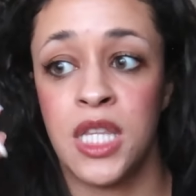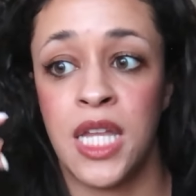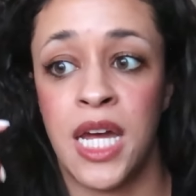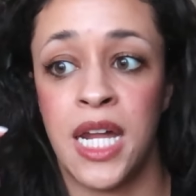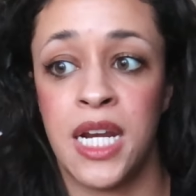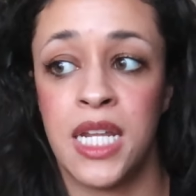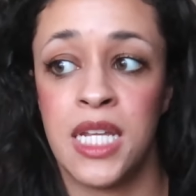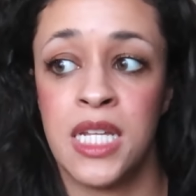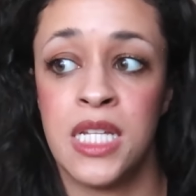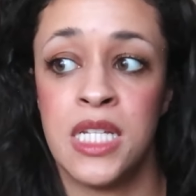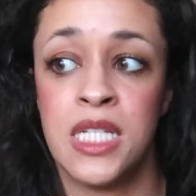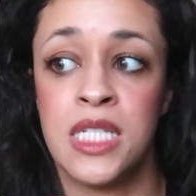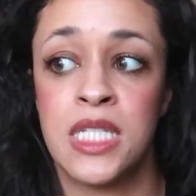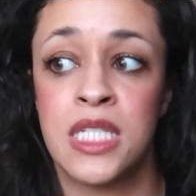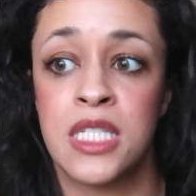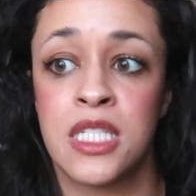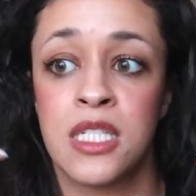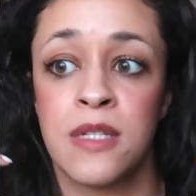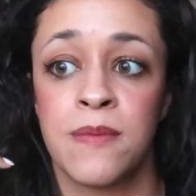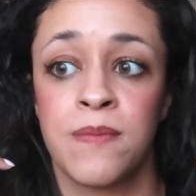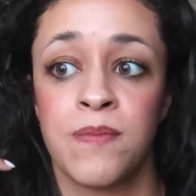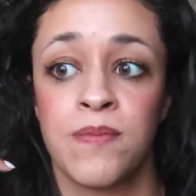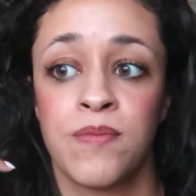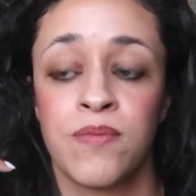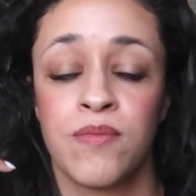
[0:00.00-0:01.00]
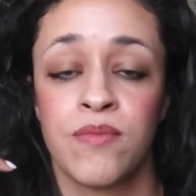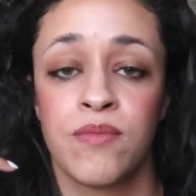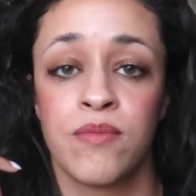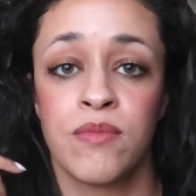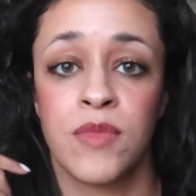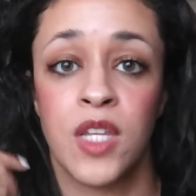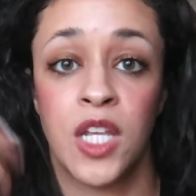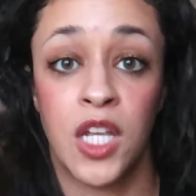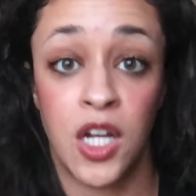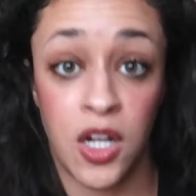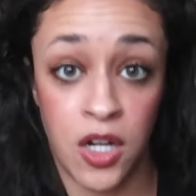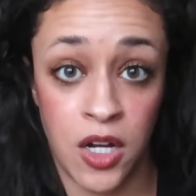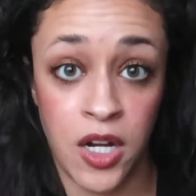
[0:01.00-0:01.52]
that is
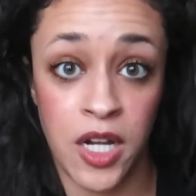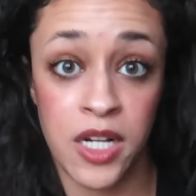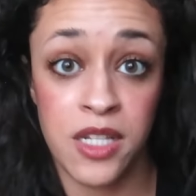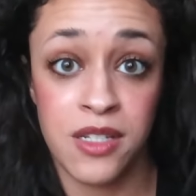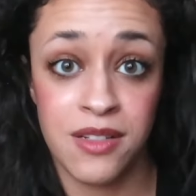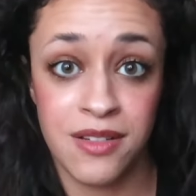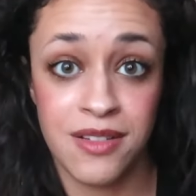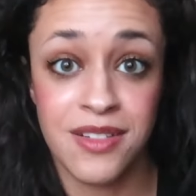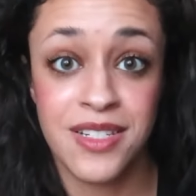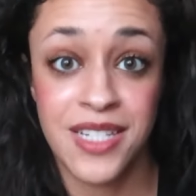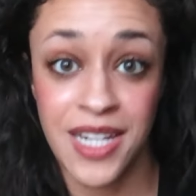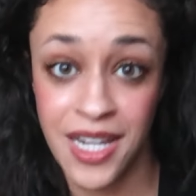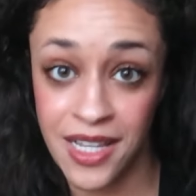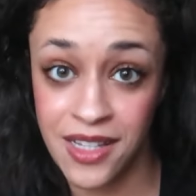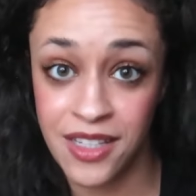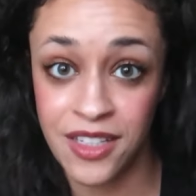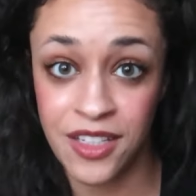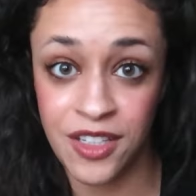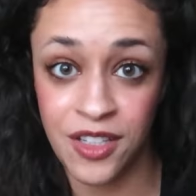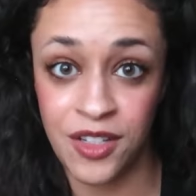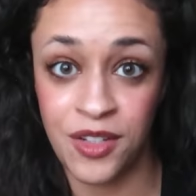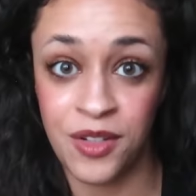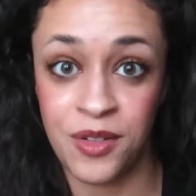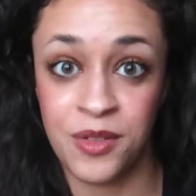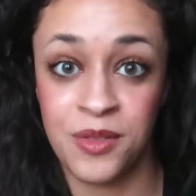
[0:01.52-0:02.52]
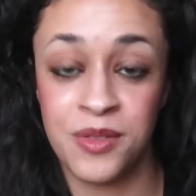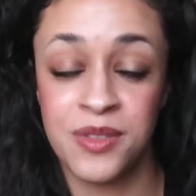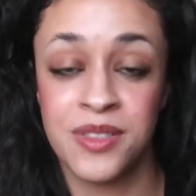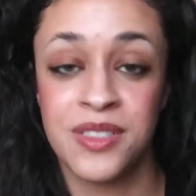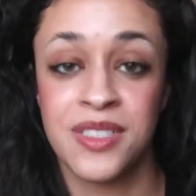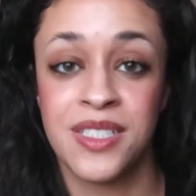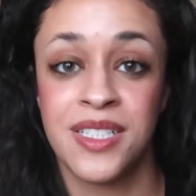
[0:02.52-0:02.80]
God telling you